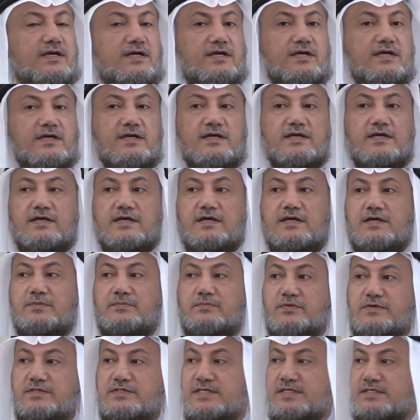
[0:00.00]
uh,
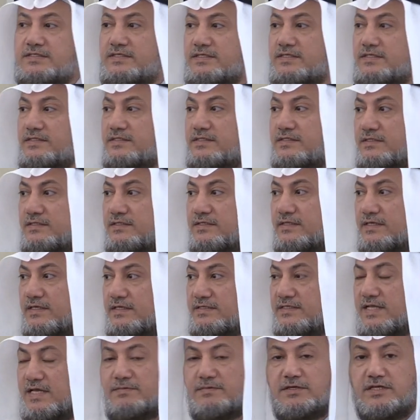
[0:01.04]
presented the
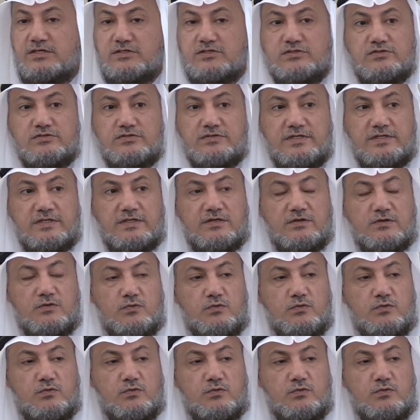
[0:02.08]
Islamic history